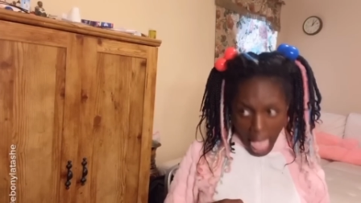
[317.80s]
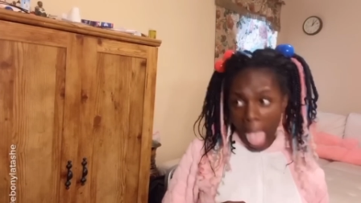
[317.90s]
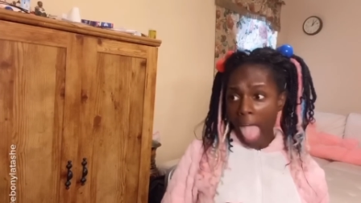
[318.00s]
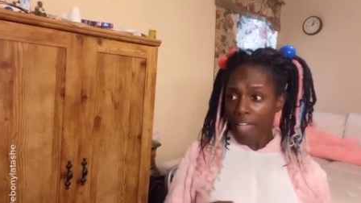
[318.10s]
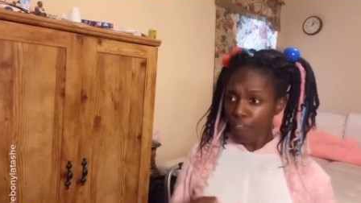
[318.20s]

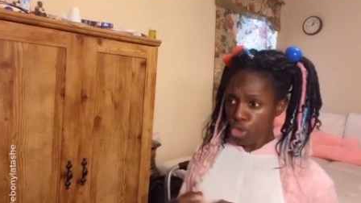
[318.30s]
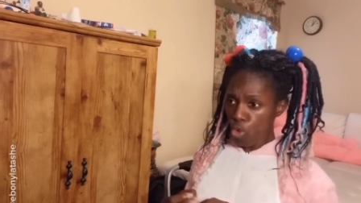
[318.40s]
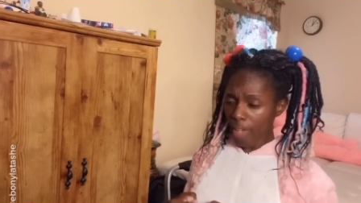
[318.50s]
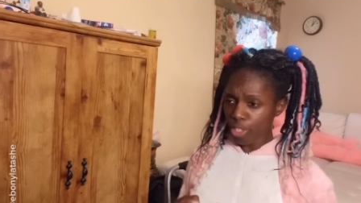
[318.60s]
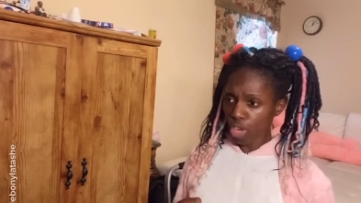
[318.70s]
have you
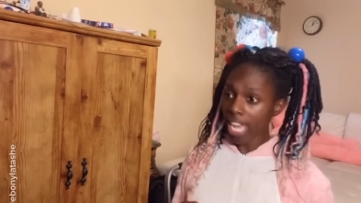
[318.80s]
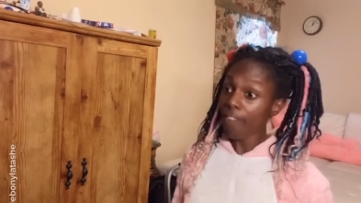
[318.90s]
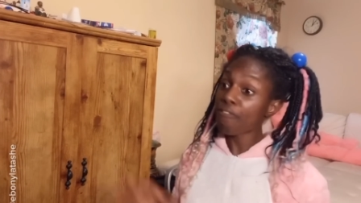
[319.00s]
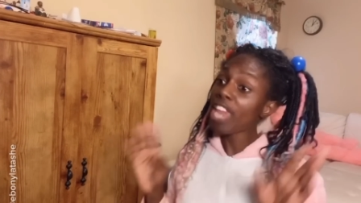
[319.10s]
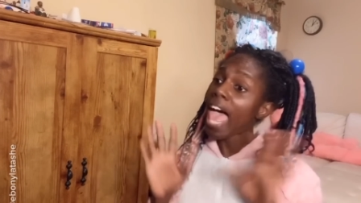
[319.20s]
ever tried to
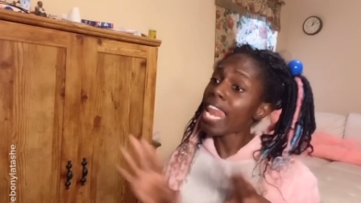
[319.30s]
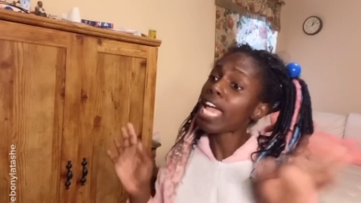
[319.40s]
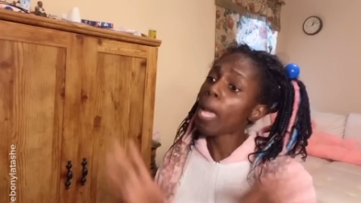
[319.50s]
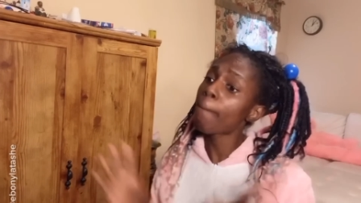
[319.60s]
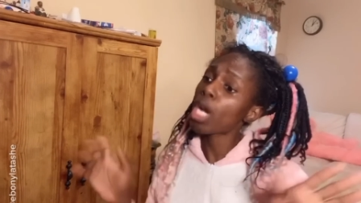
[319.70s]
fly like
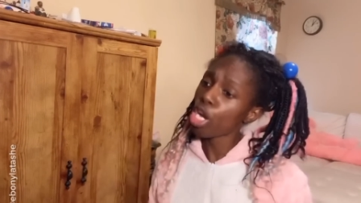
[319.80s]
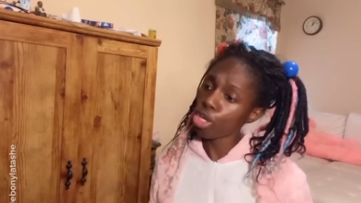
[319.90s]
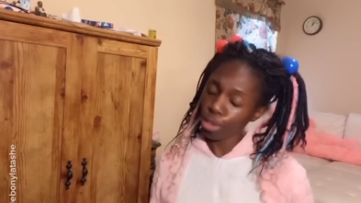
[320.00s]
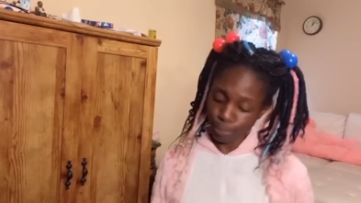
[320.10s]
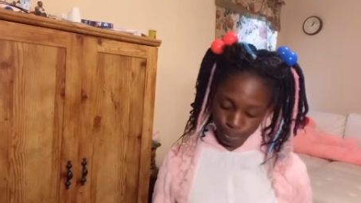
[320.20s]
a
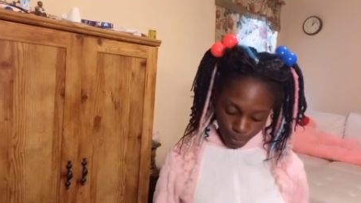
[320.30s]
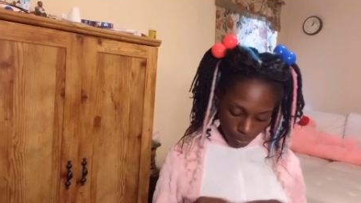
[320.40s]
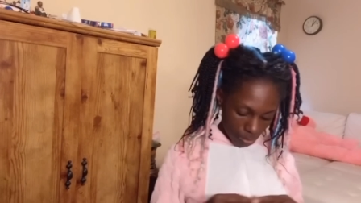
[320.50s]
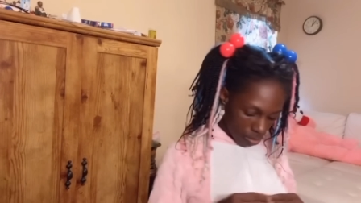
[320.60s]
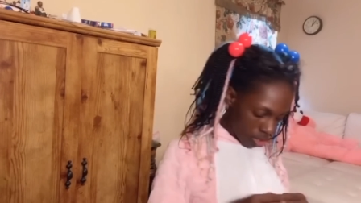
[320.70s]
bird?
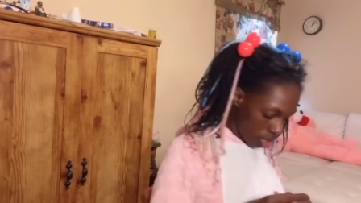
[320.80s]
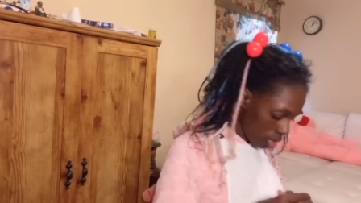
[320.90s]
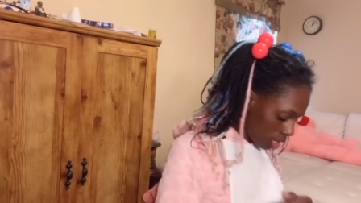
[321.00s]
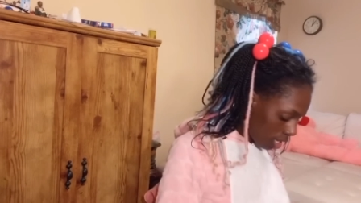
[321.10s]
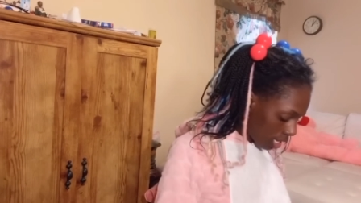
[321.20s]

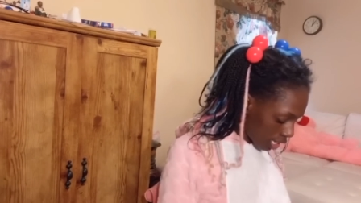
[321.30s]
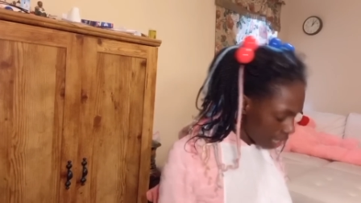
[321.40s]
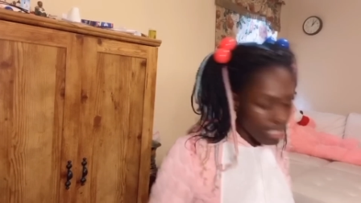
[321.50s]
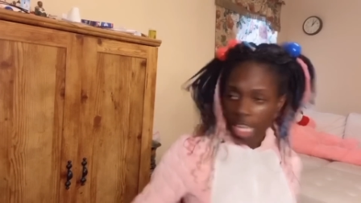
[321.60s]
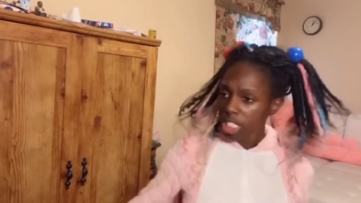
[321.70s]
Is
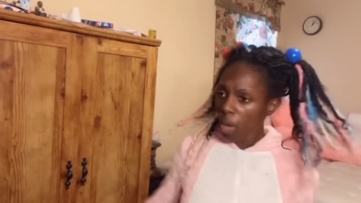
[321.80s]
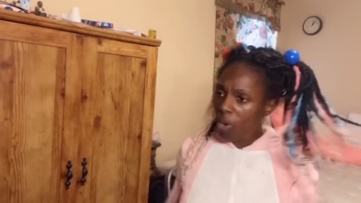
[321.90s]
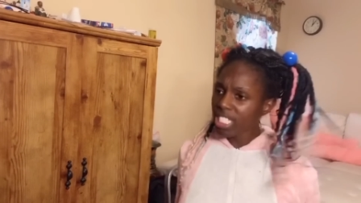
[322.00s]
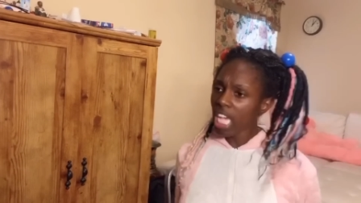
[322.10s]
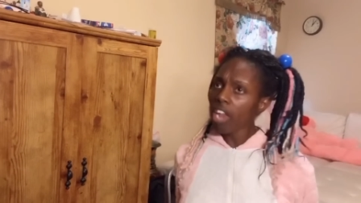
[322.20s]
there someone
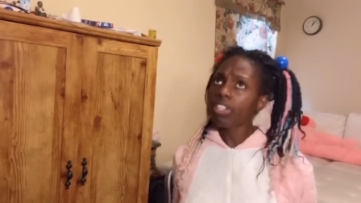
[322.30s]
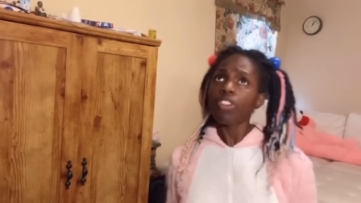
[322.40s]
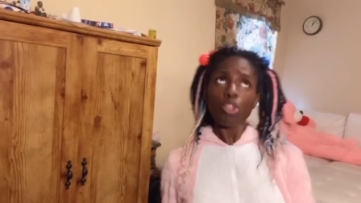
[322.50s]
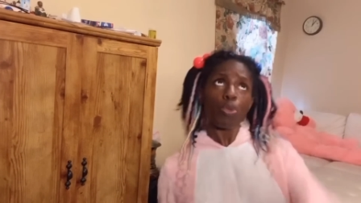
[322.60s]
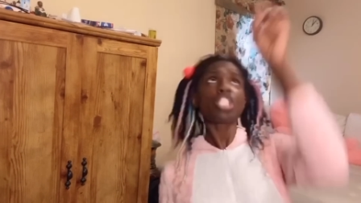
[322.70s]
tall enough to
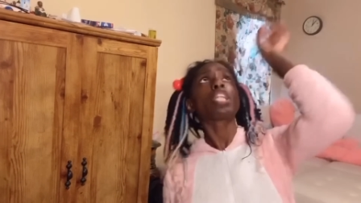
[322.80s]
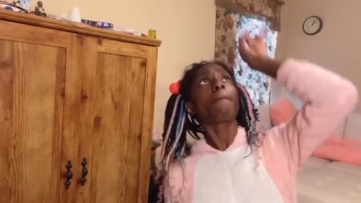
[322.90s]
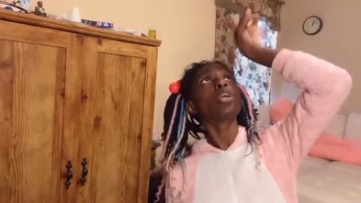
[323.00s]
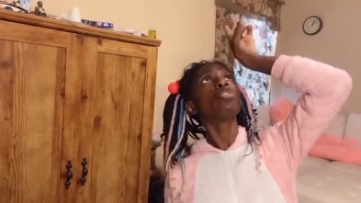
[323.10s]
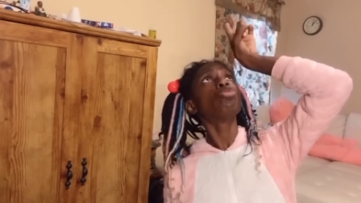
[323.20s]
reach the moon?